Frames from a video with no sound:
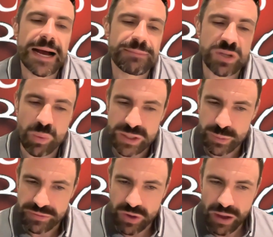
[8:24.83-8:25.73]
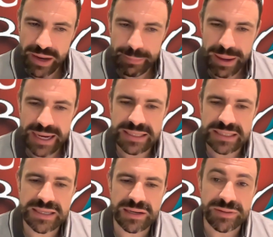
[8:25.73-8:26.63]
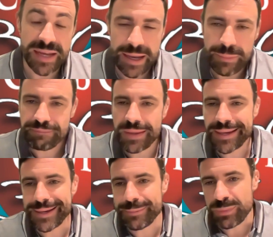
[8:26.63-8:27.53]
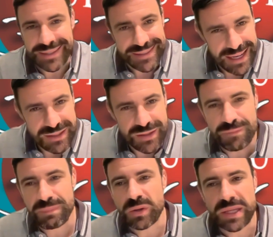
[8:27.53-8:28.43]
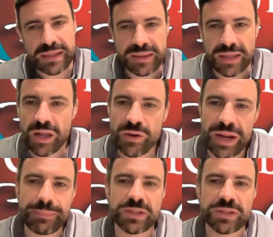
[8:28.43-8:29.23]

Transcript: So once we've got our pain to settle down, we can start sort of building the load up.